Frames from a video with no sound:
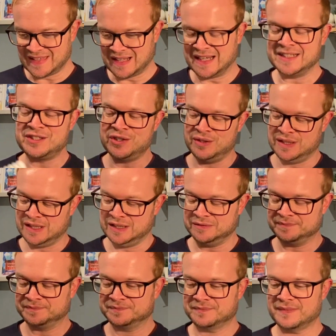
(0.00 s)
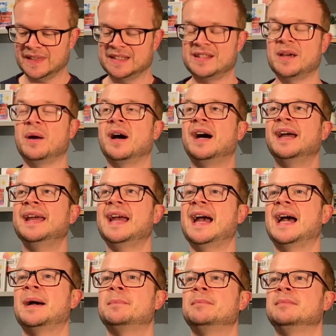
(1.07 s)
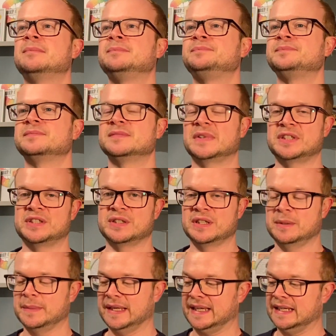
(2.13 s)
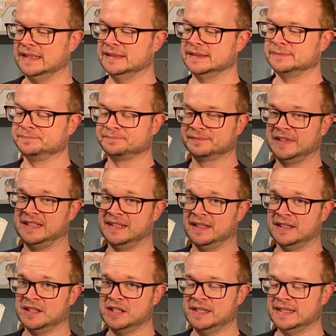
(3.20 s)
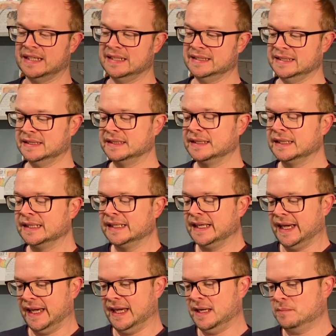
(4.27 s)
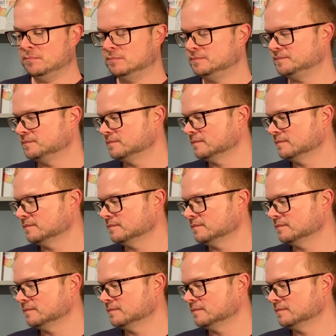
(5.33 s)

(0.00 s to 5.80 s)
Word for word: I do know. So I am. I'm just looking at my calendar. This is last year's calendar. I'm